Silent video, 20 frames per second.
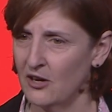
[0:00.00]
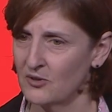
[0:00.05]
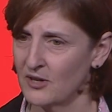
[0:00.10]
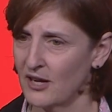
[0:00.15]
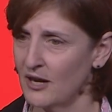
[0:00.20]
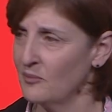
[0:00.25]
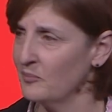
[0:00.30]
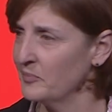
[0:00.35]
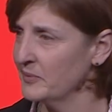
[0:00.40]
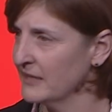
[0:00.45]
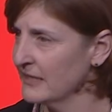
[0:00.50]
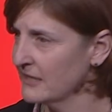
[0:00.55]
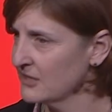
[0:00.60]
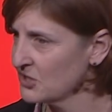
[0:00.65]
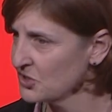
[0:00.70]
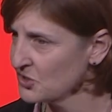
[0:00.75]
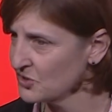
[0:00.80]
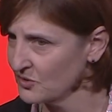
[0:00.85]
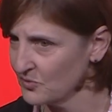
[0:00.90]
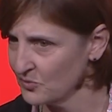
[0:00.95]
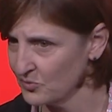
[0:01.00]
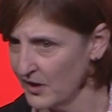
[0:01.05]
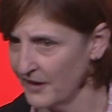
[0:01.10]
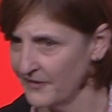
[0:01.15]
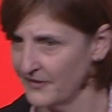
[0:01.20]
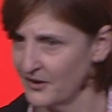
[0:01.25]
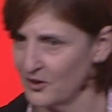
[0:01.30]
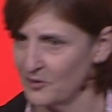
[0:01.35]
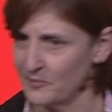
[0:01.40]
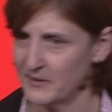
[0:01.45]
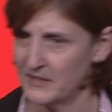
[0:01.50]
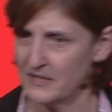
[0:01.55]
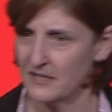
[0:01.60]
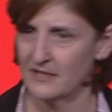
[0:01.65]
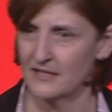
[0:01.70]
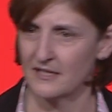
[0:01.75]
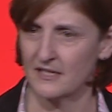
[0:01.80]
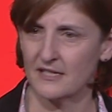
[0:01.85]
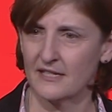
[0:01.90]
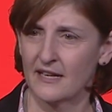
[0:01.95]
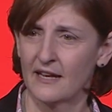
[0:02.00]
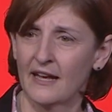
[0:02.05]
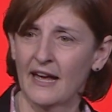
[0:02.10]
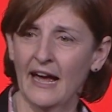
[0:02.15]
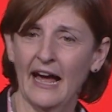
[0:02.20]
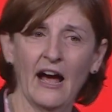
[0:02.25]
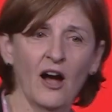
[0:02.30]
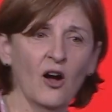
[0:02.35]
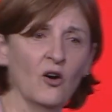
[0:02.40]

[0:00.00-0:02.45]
companies should run their business, how